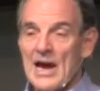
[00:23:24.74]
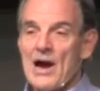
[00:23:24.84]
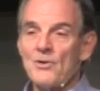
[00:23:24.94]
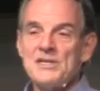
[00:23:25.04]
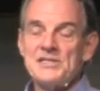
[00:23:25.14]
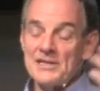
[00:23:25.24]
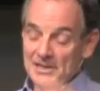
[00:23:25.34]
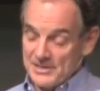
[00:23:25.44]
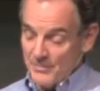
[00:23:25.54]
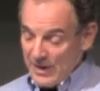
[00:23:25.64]
How easy it
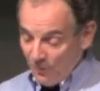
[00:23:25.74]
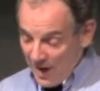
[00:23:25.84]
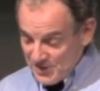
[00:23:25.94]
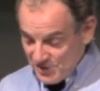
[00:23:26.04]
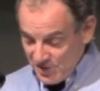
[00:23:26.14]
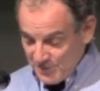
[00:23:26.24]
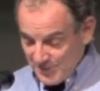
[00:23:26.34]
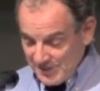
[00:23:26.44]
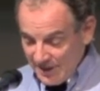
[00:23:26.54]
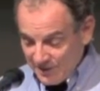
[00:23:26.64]
is to make rash
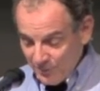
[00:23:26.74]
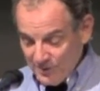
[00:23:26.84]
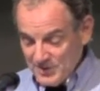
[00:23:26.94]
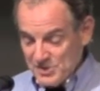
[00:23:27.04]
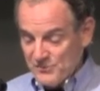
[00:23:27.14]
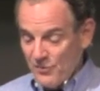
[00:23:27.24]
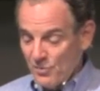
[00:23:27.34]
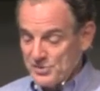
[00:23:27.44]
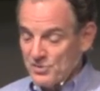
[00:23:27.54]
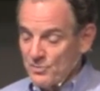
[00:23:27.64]
judgments like the religious
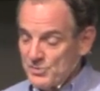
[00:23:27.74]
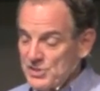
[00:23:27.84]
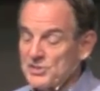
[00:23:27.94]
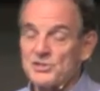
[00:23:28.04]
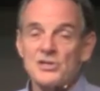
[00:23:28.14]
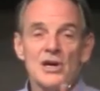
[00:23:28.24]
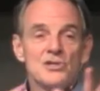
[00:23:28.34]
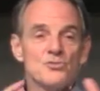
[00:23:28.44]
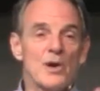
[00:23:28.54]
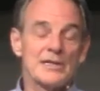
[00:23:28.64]
folks to whom Jesus
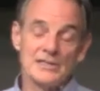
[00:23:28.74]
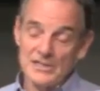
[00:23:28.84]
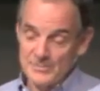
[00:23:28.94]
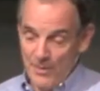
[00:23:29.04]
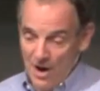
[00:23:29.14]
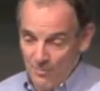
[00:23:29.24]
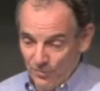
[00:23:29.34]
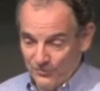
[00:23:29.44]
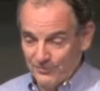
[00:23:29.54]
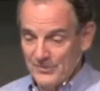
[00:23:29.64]
directed these
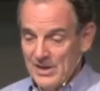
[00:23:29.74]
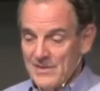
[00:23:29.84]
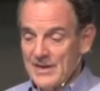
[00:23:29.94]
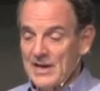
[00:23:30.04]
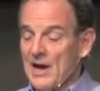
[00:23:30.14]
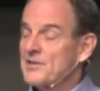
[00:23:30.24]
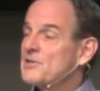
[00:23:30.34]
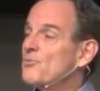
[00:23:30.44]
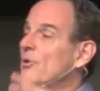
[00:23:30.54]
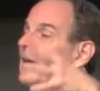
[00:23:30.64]
parables that God
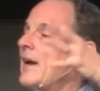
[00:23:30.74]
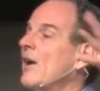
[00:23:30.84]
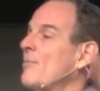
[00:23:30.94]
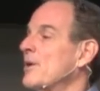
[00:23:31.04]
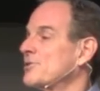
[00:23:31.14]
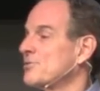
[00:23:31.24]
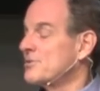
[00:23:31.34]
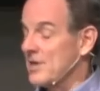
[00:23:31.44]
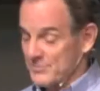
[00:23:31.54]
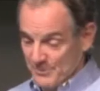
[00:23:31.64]
doesn't really care about
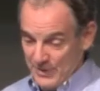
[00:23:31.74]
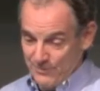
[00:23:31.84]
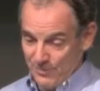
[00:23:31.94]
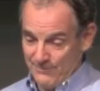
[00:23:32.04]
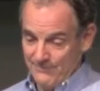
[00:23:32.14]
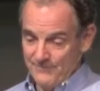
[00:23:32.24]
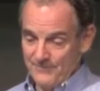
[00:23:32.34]
certain types of people.